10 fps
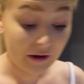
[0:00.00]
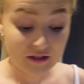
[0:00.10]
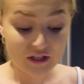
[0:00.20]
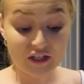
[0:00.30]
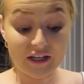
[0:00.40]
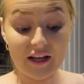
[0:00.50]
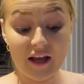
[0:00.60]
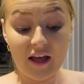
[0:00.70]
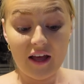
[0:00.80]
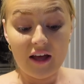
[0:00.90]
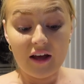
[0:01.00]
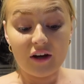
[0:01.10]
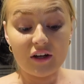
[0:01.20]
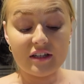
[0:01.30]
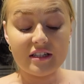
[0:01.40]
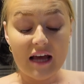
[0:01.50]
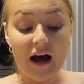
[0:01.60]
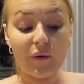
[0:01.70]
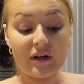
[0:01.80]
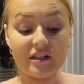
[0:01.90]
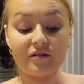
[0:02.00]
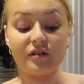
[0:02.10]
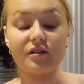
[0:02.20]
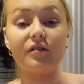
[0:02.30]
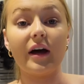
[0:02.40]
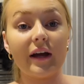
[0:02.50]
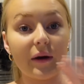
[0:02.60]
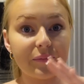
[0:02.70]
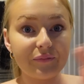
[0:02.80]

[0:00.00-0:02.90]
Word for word: I was actually could tell a difference of like